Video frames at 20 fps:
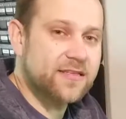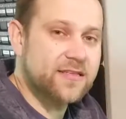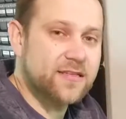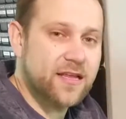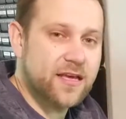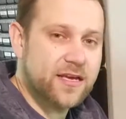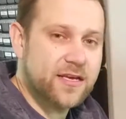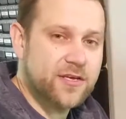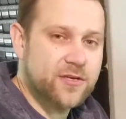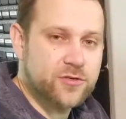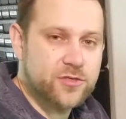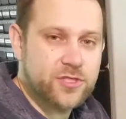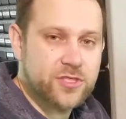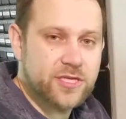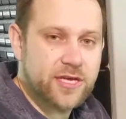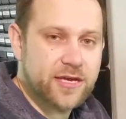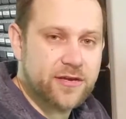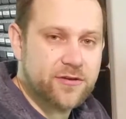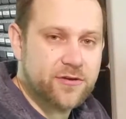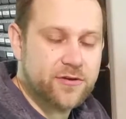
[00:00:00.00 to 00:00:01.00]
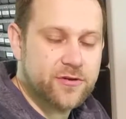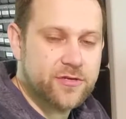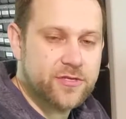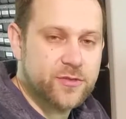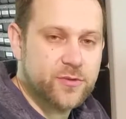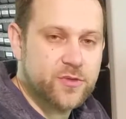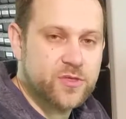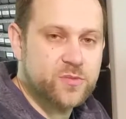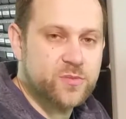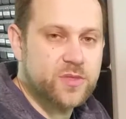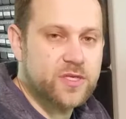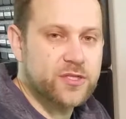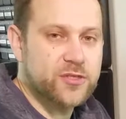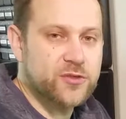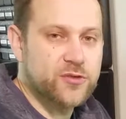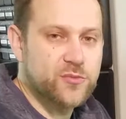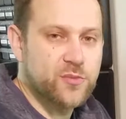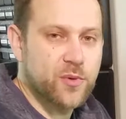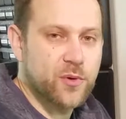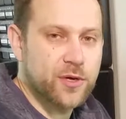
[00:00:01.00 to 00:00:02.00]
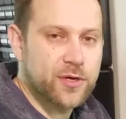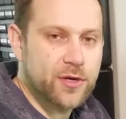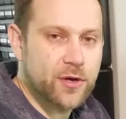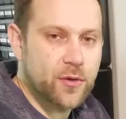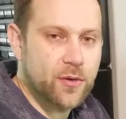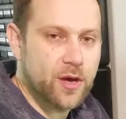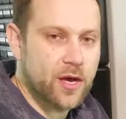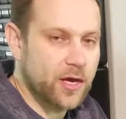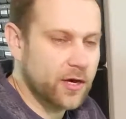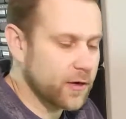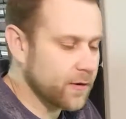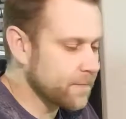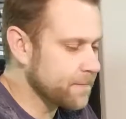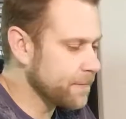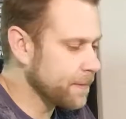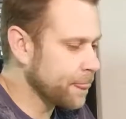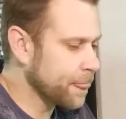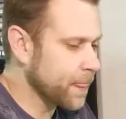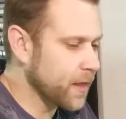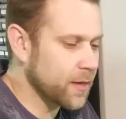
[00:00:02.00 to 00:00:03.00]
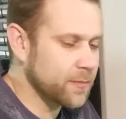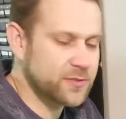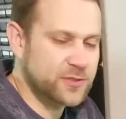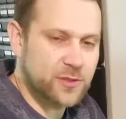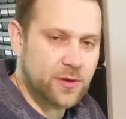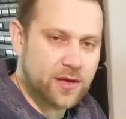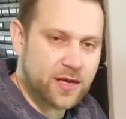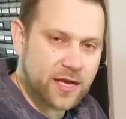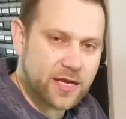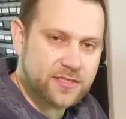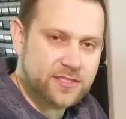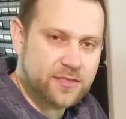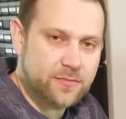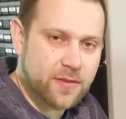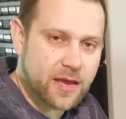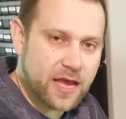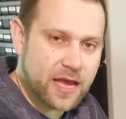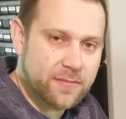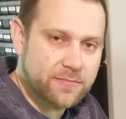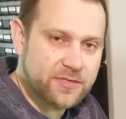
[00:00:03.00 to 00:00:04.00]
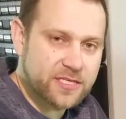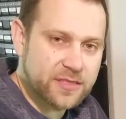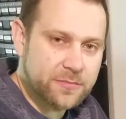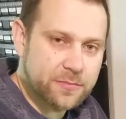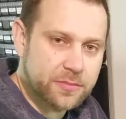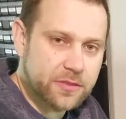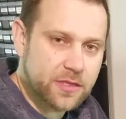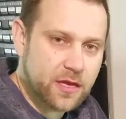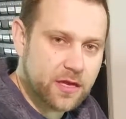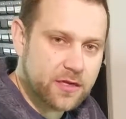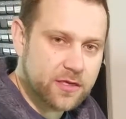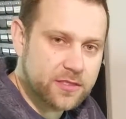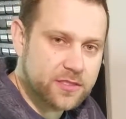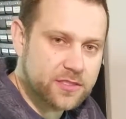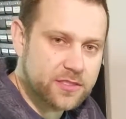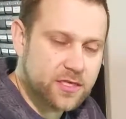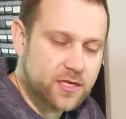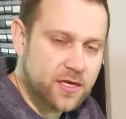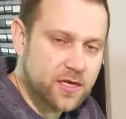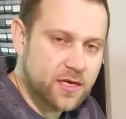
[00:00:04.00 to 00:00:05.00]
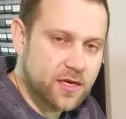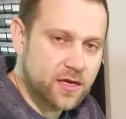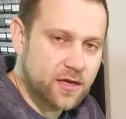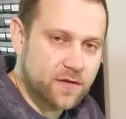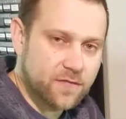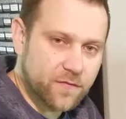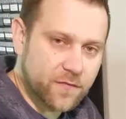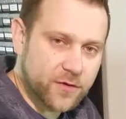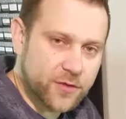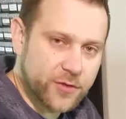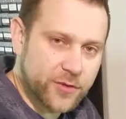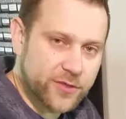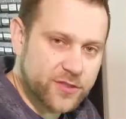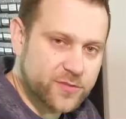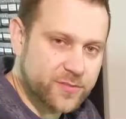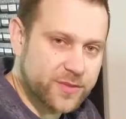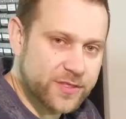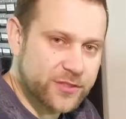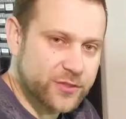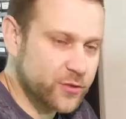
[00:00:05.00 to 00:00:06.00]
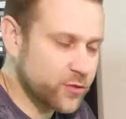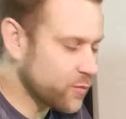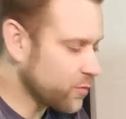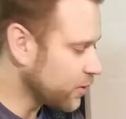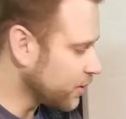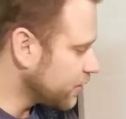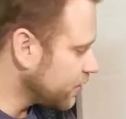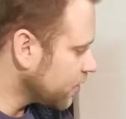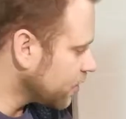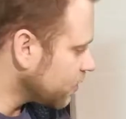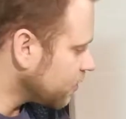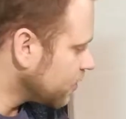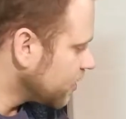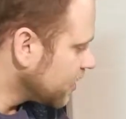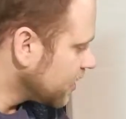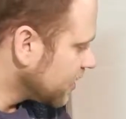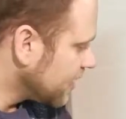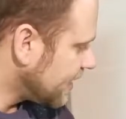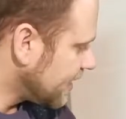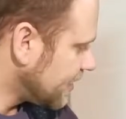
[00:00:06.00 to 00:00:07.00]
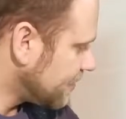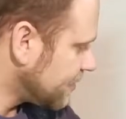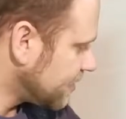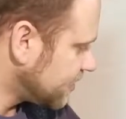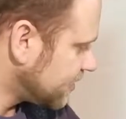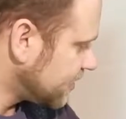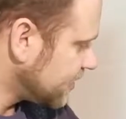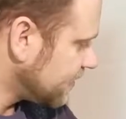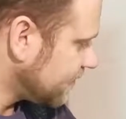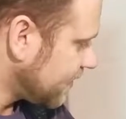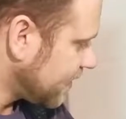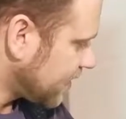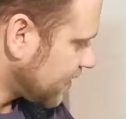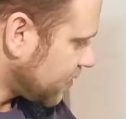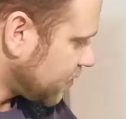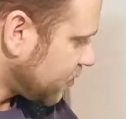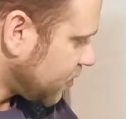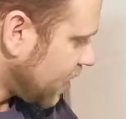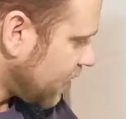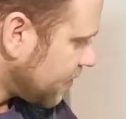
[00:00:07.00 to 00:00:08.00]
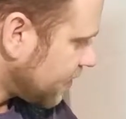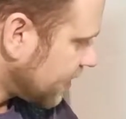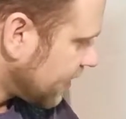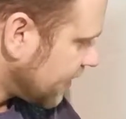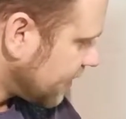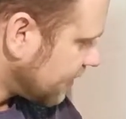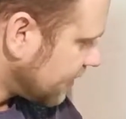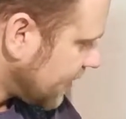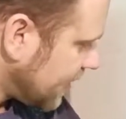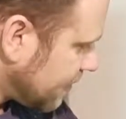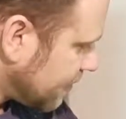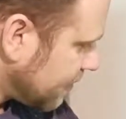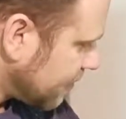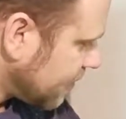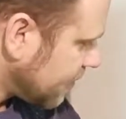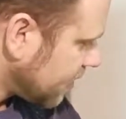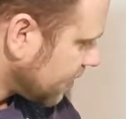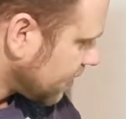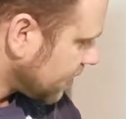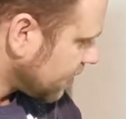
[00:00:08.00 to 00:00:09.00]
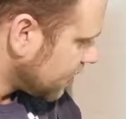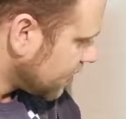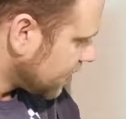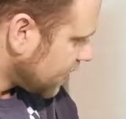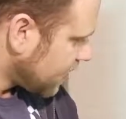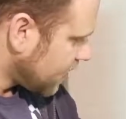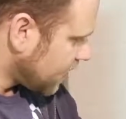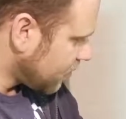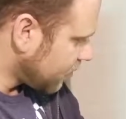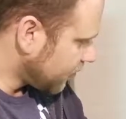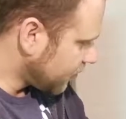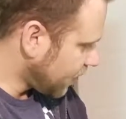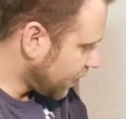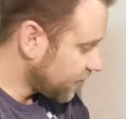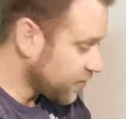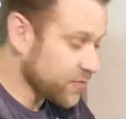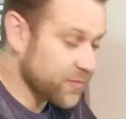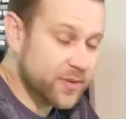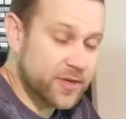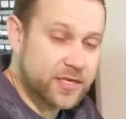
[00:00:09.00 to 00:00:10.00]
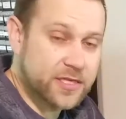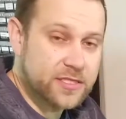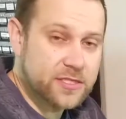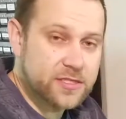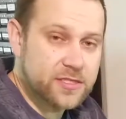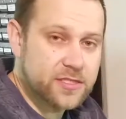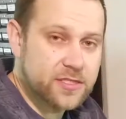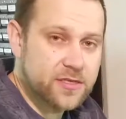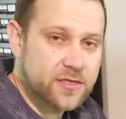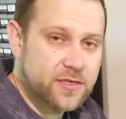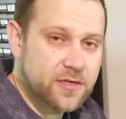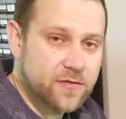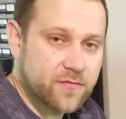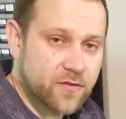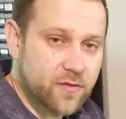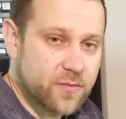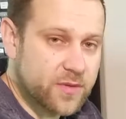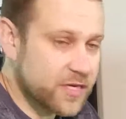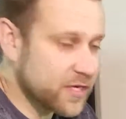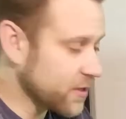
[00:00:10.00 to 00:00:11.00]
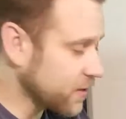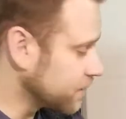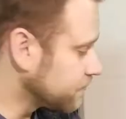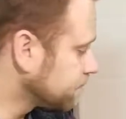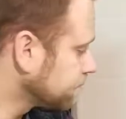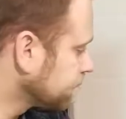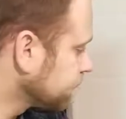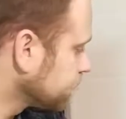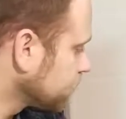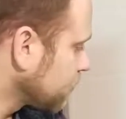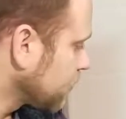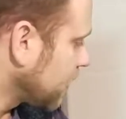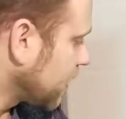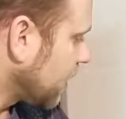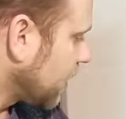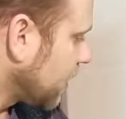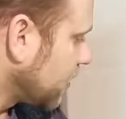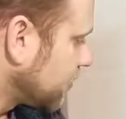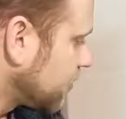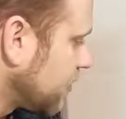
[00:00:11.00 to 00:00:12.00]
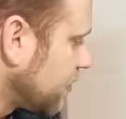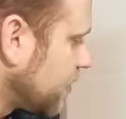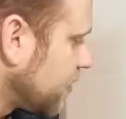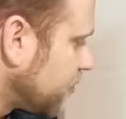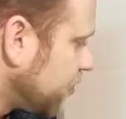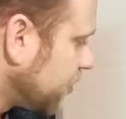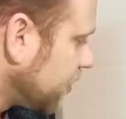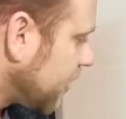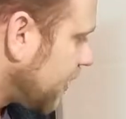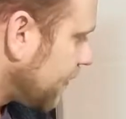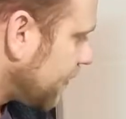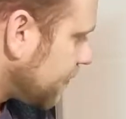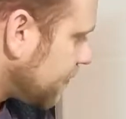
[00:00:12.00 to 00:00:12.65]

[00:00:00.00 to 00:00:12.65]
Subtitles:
like your standard USB 2.0 header. So I got some empty plugs for USB 2.0, and I'm going to see if I can propagate that plug with all the pins from here. So I'm going to pull out the